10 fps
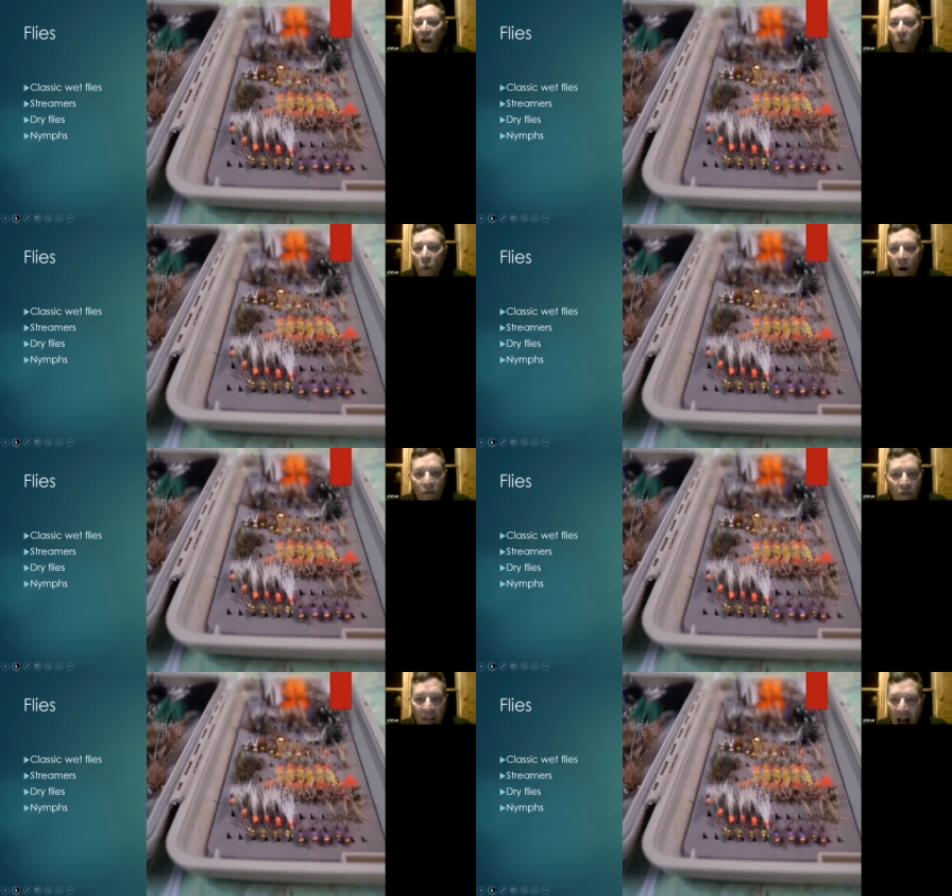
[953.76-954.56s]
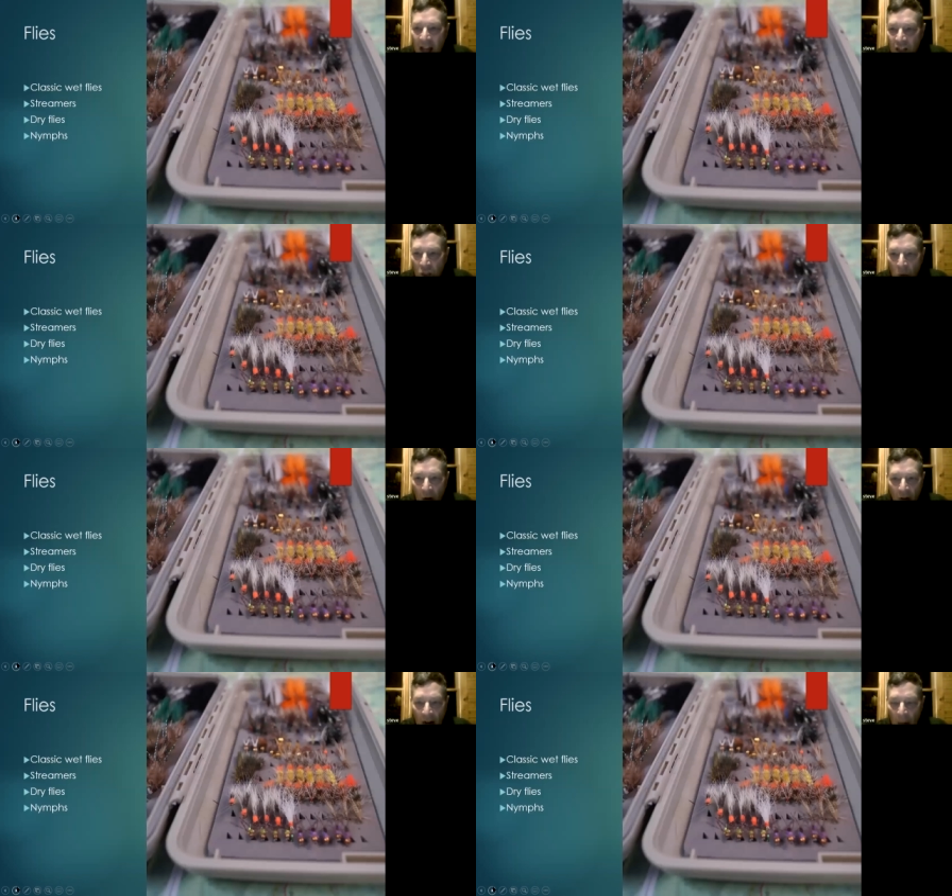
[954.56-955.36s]
What flies do I
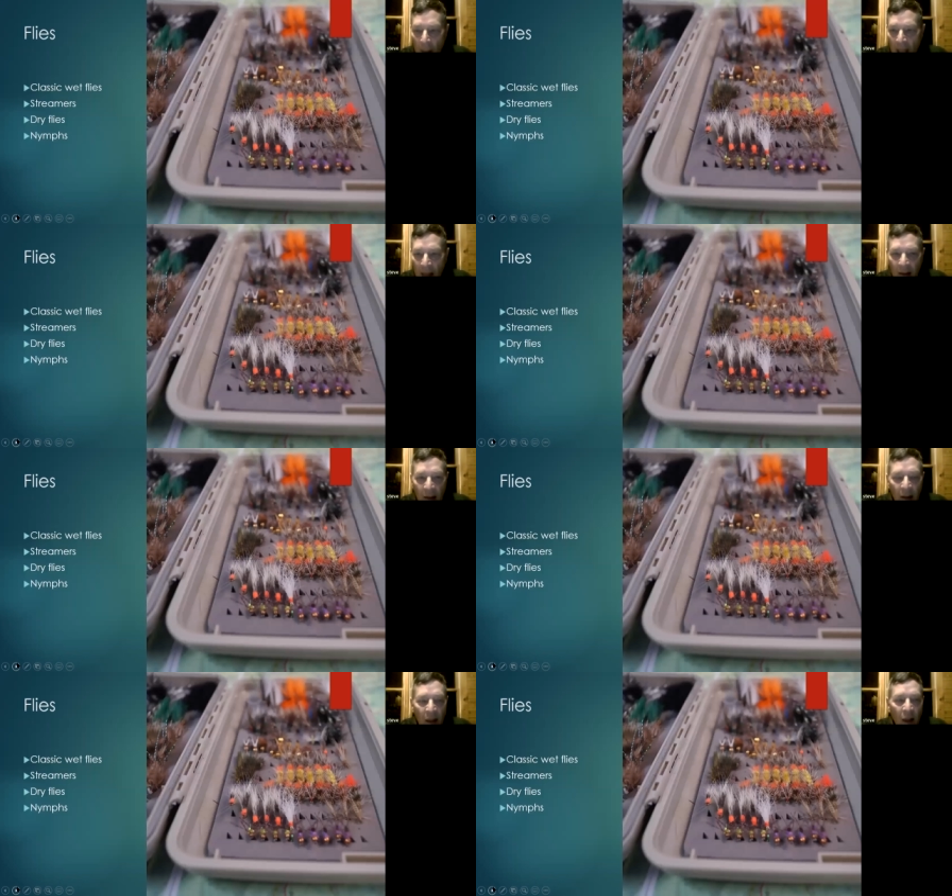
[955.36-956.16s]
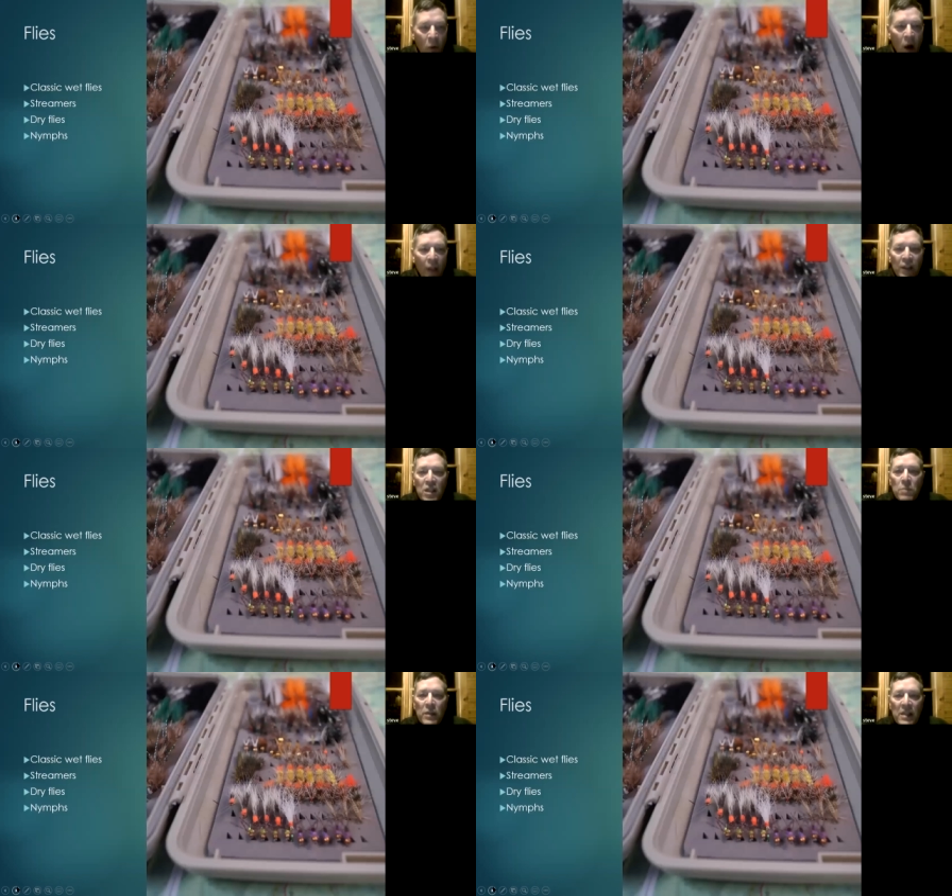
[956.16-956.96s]
recommend? Well, there's
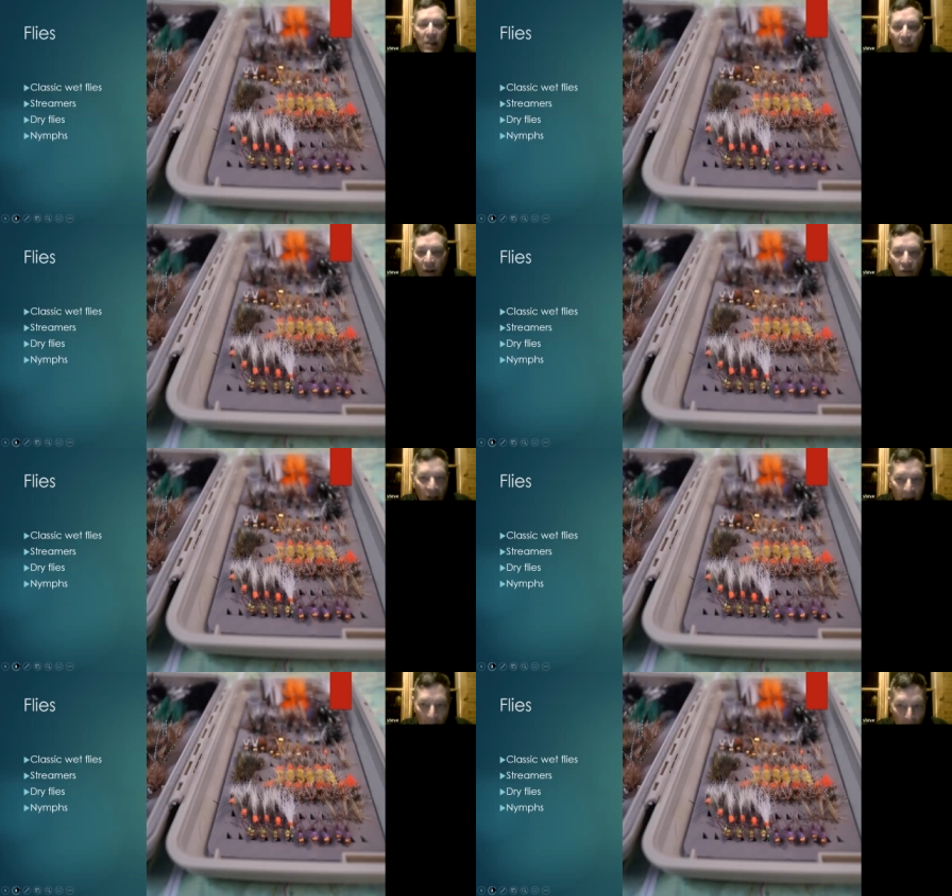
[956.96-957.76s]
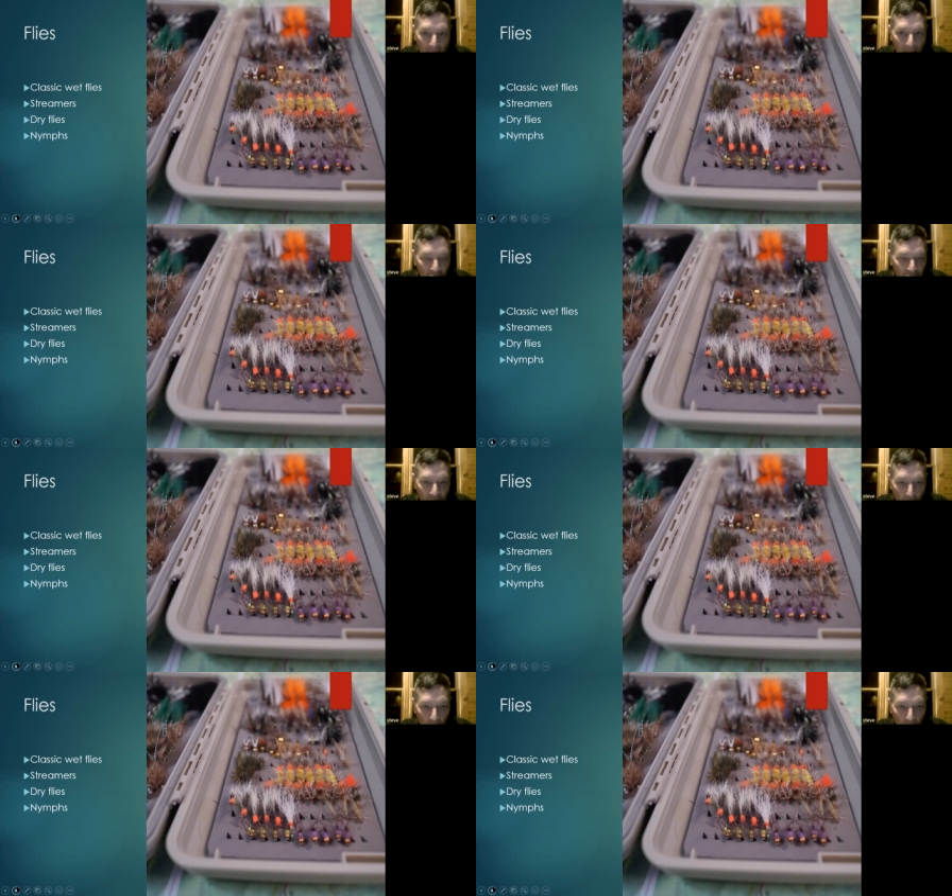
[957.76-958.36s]
specific fly patterns in the